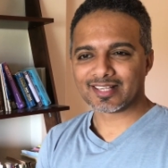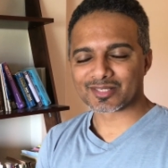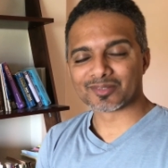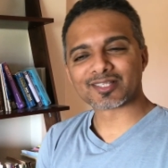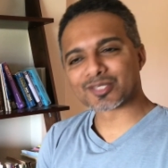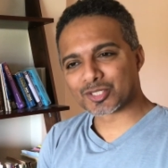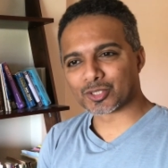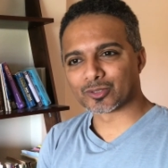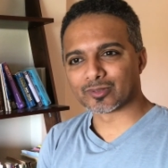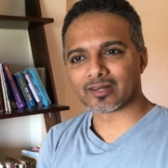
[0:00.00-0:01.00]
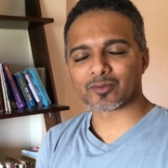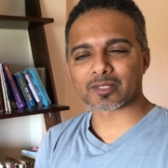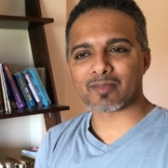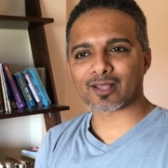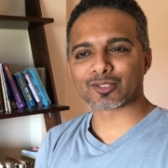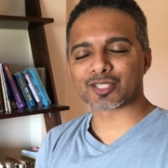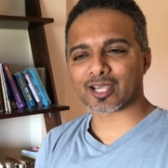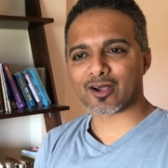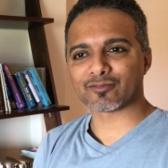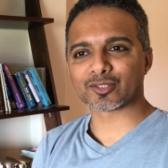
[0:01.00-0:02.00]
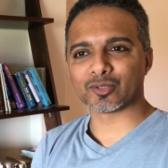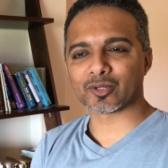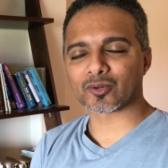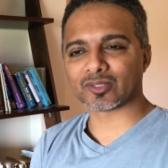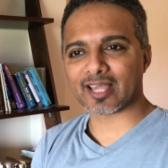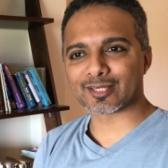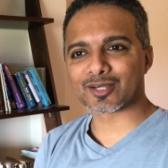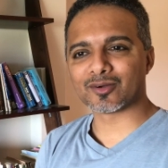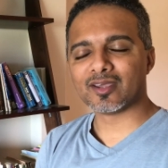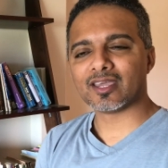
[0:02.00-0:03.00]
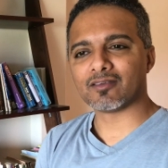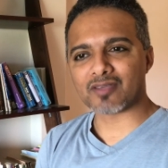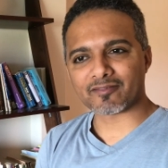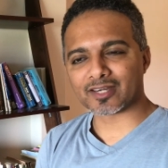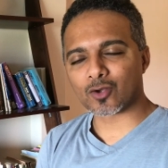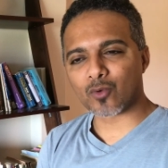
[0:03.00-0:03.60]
So this is Joe Herrera with the Michael Chekhov Studio Orlando. If you have any